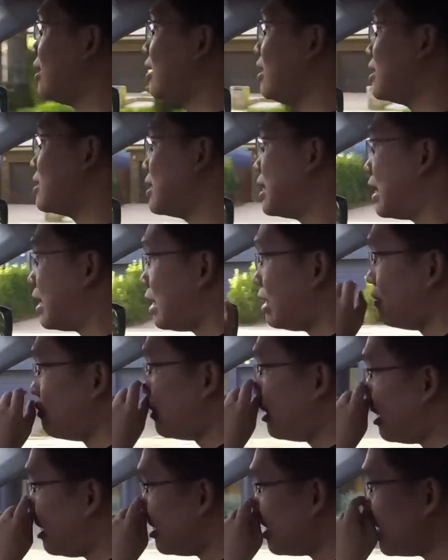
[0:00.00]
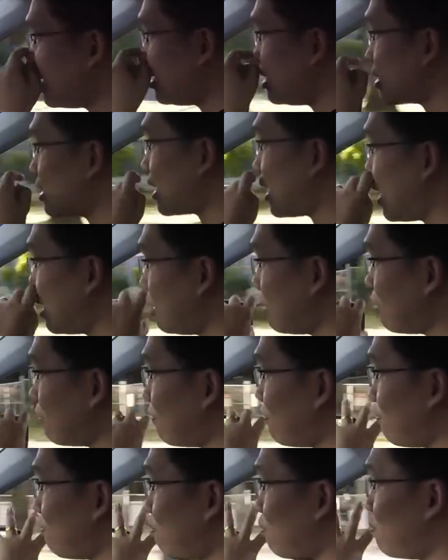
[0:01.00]
thing is that in Malaysia, this kind
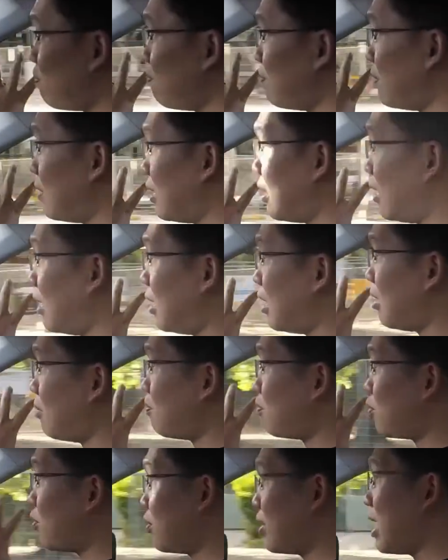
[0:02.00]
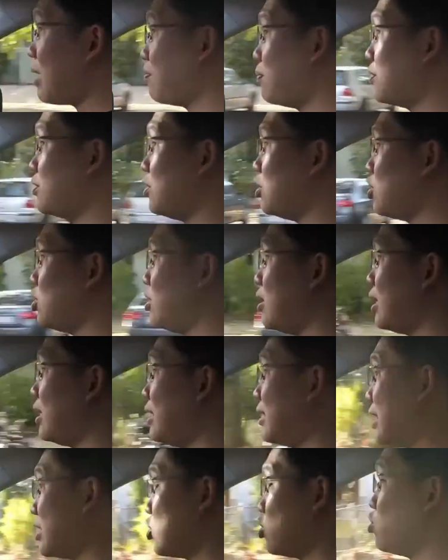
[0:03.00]
of product
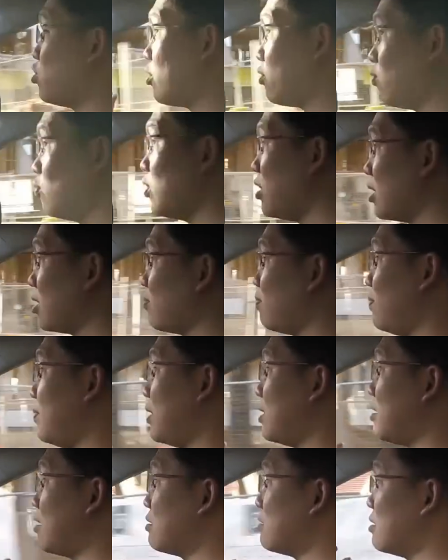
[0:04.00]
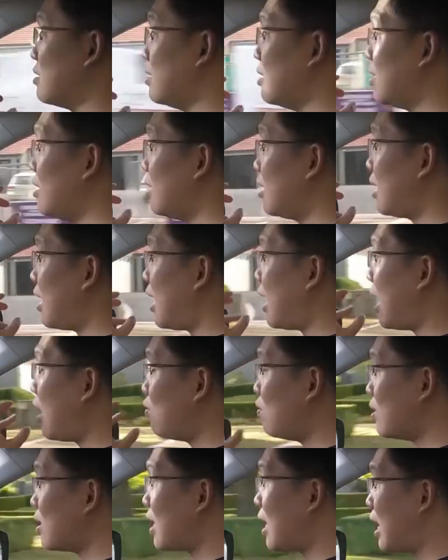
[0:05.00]
positioning does not work, because
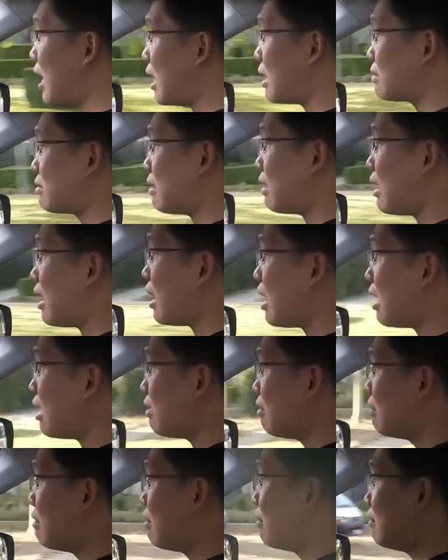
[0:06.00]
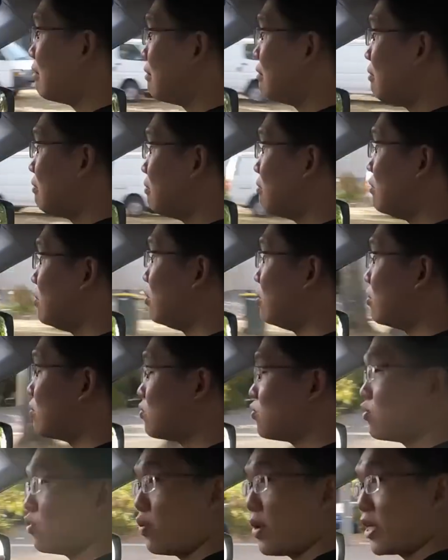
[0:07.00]
our cars are, you
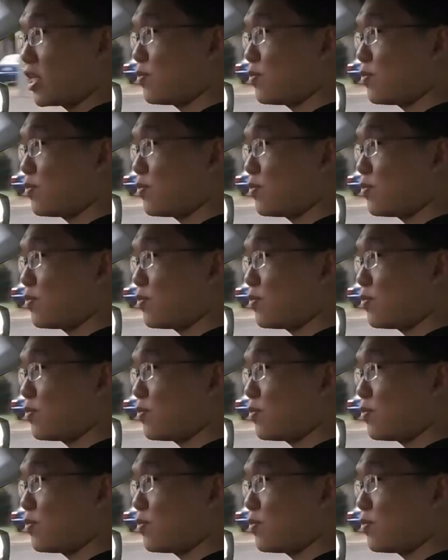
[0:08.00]
know, so